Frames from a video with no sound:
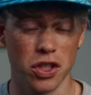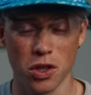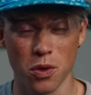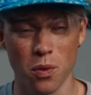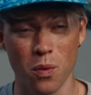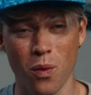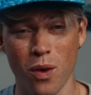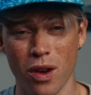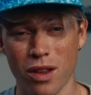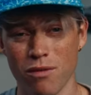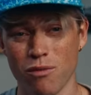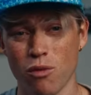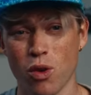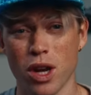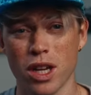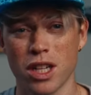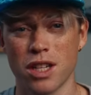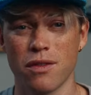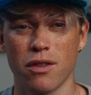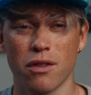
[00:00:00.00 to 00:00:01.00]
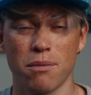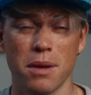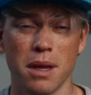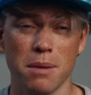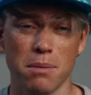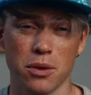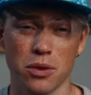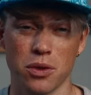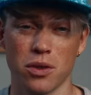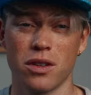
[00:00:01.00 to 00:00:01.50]
So one watch for
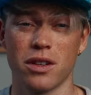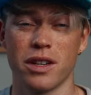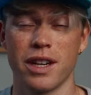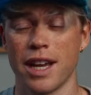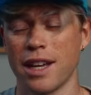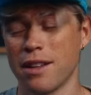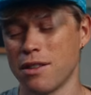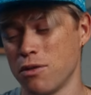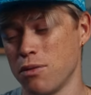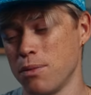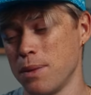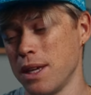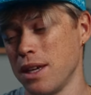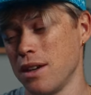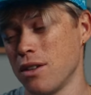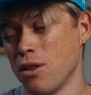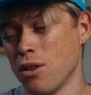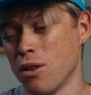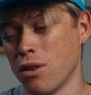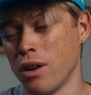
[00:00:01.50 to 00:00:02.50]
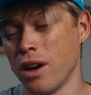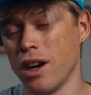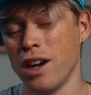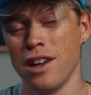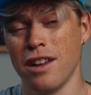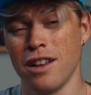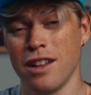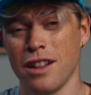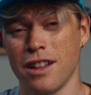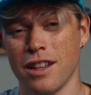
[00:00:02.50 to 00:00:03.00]
people to connect to me, or
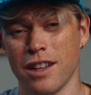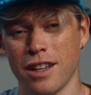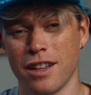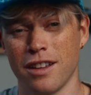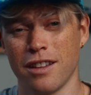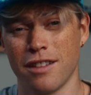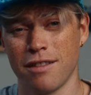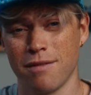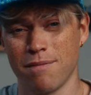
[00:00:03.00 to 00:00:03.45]
like